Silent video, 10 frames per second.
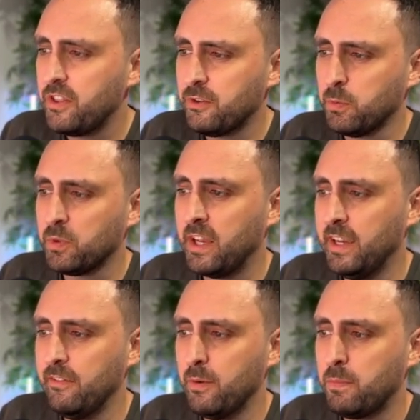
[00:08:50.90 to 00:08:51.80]
This will
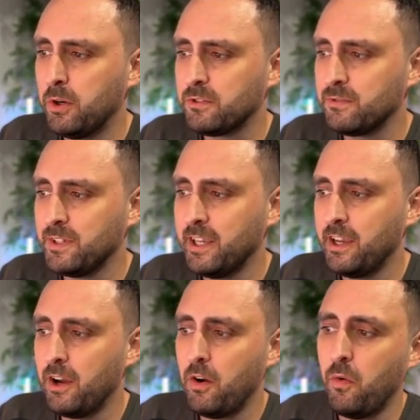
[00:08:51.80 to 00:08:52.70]
save
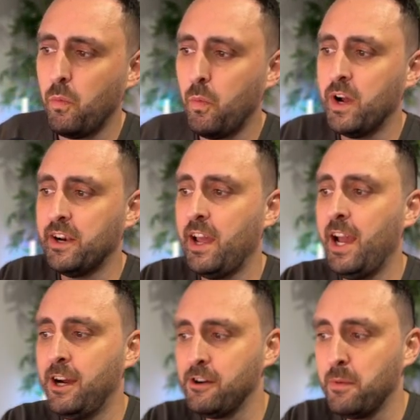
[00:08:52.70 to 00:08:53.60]
approximately 1
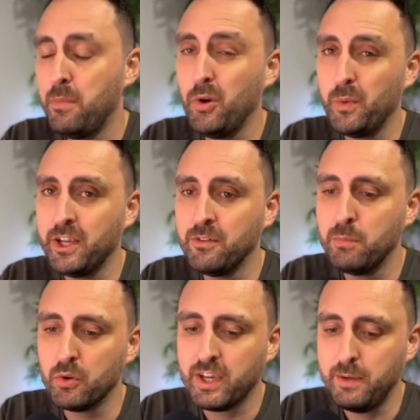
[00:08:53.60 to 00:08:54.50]
hour per week
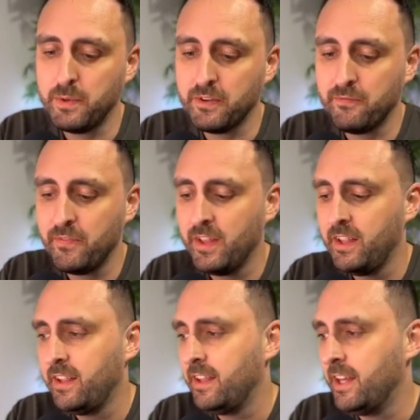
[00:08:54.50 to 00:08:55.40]
of bookkeeping.
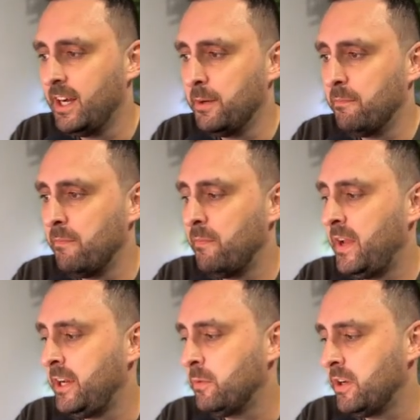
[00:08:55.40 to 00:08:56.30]

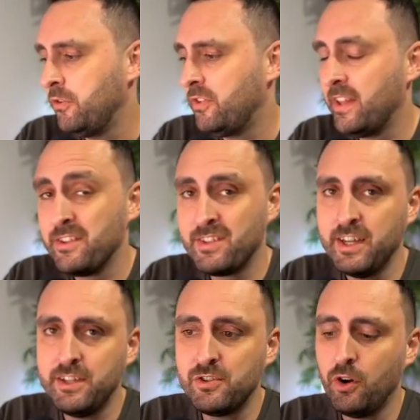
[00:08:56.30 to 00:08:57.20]
Anyone who's at the
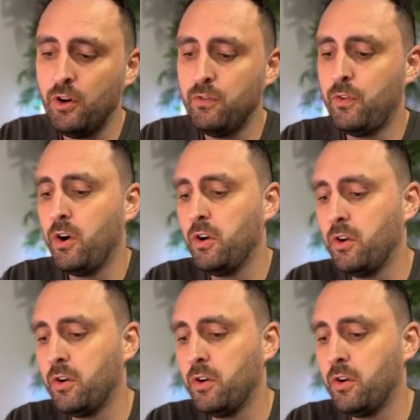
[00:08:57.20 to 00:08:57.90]
stage of